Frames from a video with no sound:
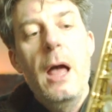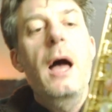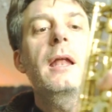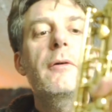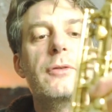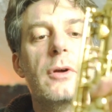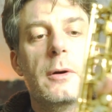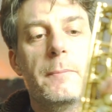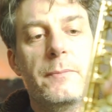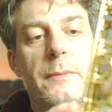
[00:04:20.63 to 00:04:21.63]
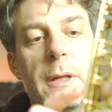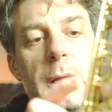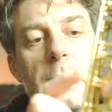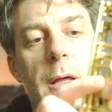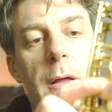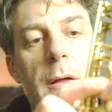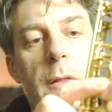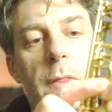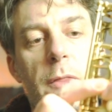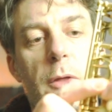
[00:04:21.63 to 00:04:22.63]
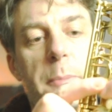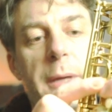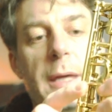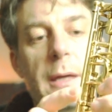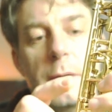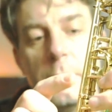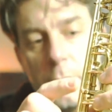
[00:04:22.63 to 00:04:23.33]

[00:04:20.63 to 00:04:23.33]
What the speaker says: And after the B,